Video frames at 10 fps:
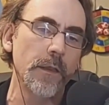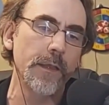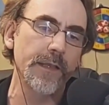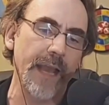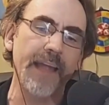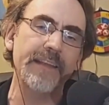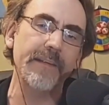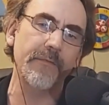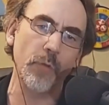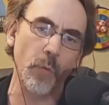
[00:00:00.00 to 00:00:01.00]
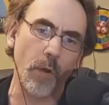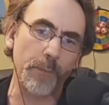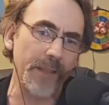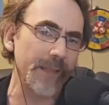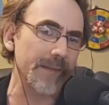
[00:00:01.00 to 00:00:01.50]
Guys, if you would,
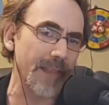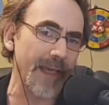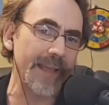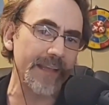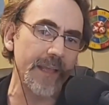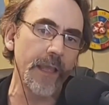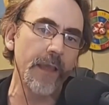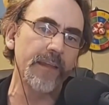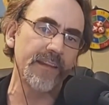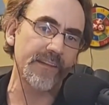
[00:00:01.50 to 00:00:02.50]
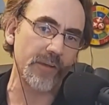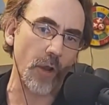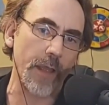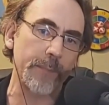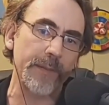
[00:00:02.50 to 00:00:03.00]
please like,
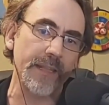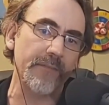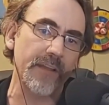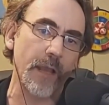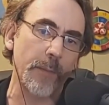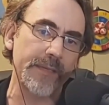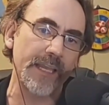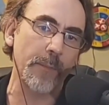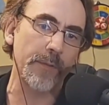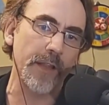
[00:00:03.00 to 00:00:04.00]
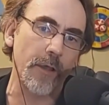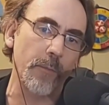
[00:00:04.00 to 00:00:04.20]
subscribe, and leave a comment down below.